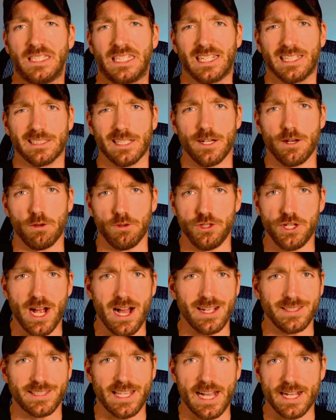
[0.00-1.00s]
because I know
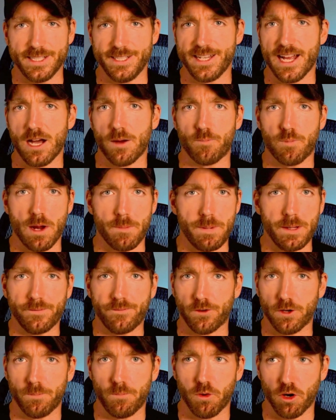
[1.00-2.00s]
John's heads down prepping
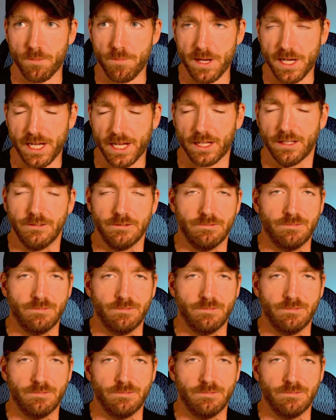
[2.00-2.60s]
for a board meeting.